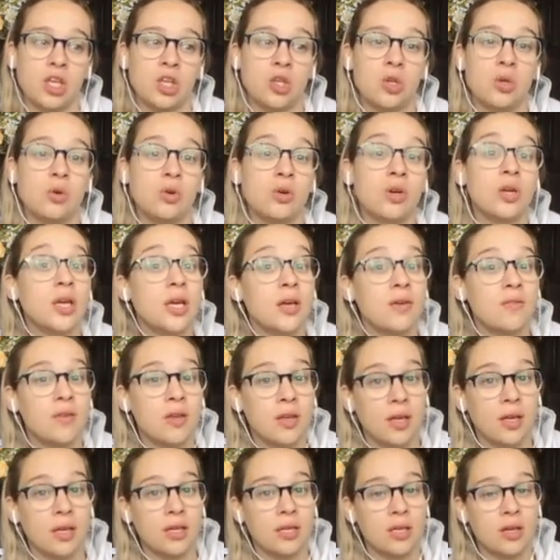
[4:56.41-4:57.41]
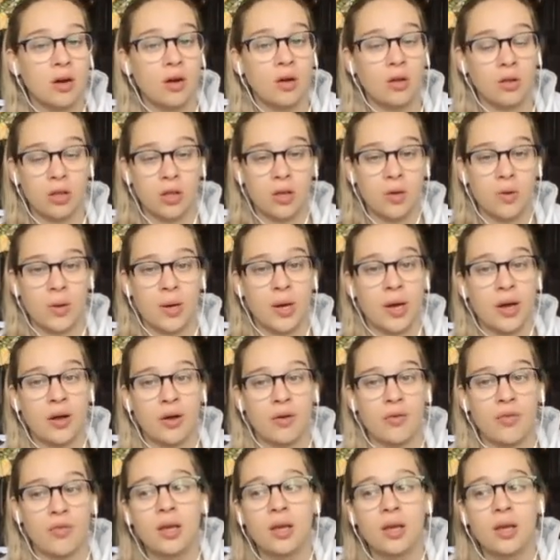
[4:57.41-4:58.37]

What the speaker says: you're giving it all you have